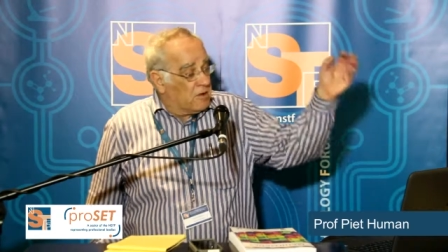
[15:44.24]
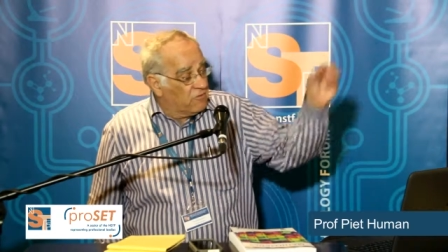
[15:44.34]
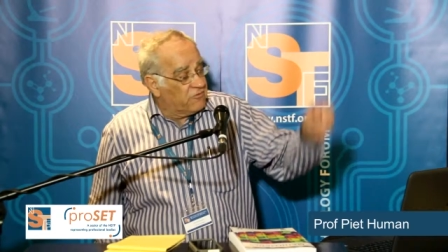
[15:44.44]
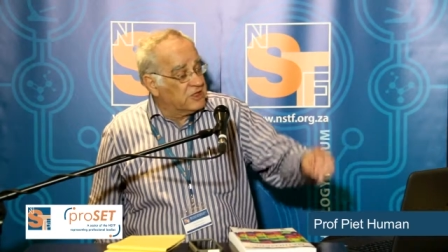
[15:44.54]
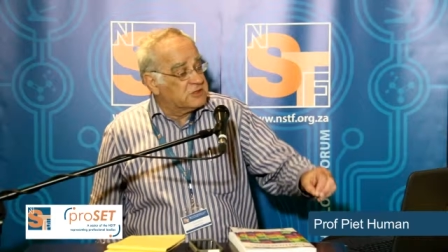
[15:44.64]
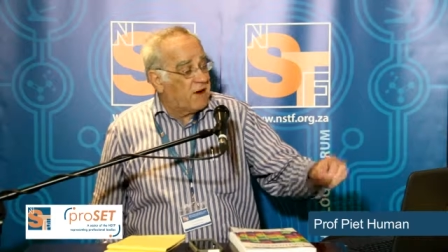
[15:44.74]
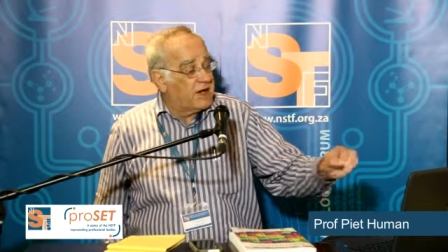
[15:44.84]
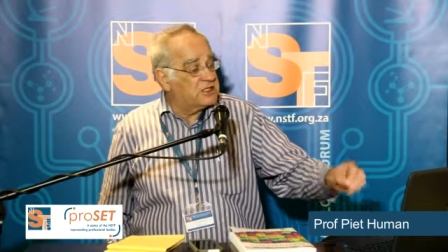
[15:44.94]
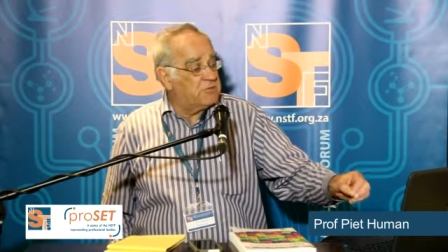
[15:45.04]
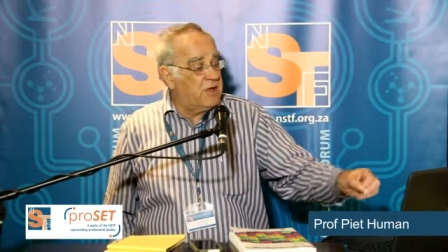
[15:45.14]
first by
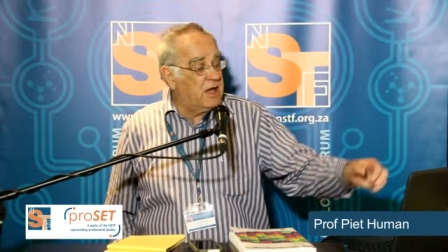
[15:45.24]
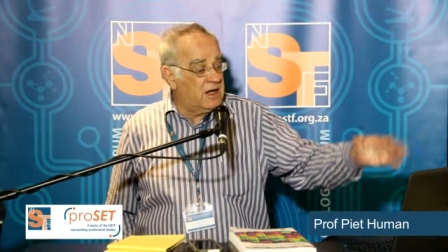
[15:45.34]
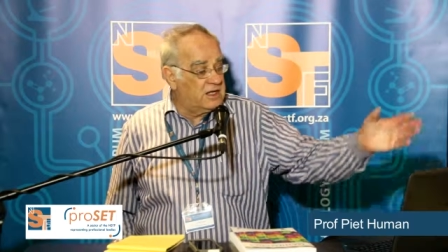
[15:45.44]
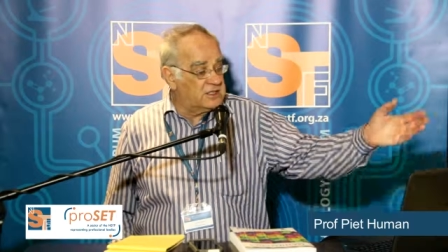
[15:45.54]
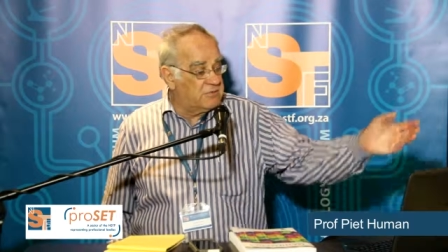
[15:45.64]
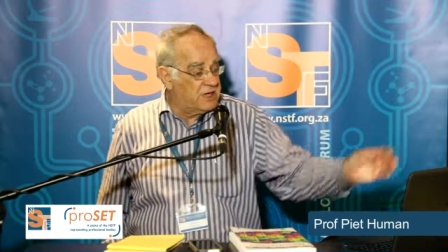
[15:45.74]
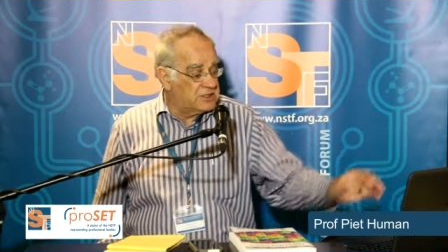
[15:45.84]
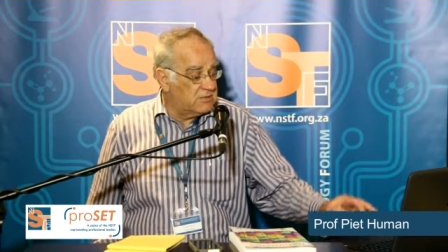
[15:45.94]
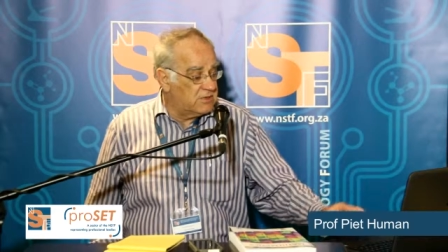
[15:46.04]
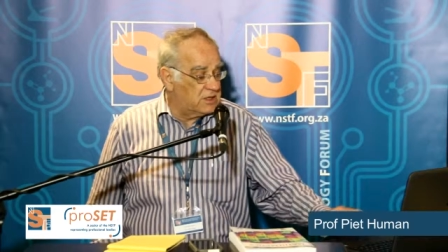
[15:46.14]
experience,
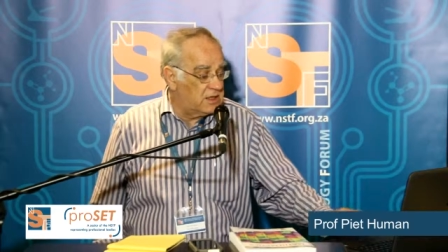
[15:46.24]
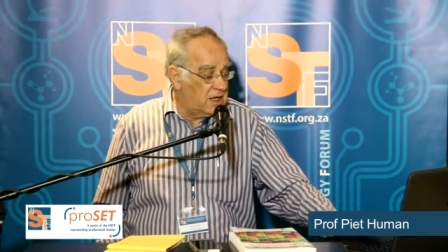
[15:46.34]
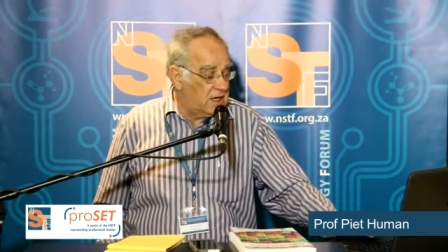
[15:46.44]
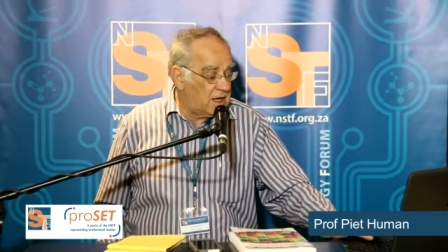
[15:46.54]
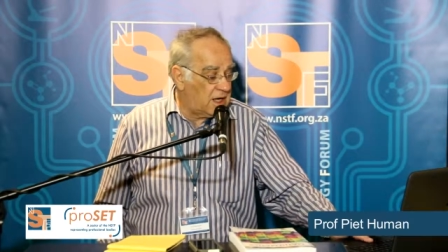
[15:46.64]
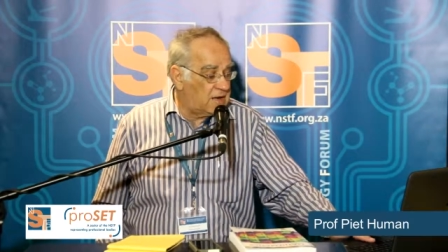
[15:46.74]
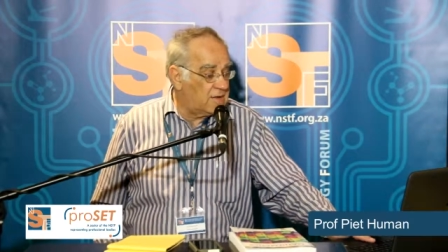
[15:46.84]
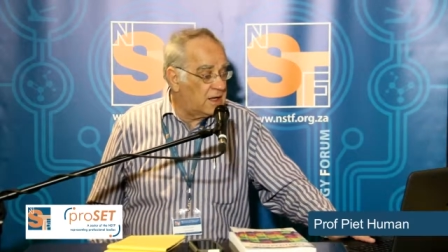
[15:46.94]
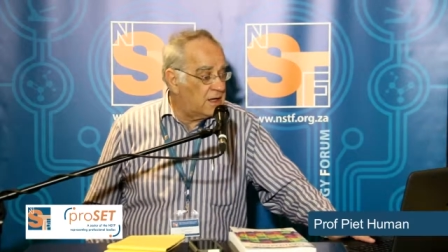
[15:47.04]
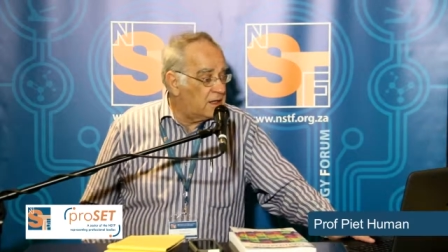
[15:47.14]
measurement there, and
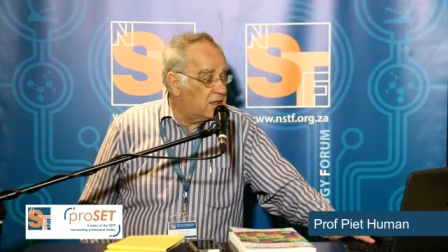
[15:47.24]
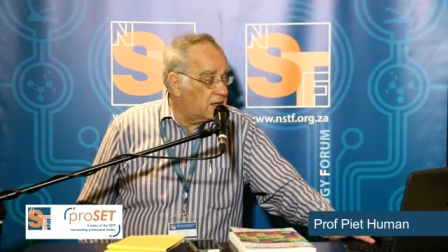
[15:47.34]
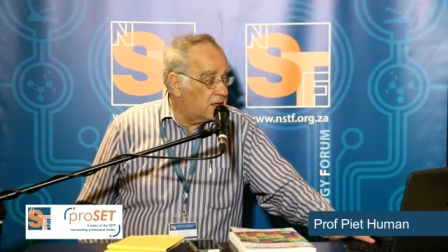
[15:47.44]
then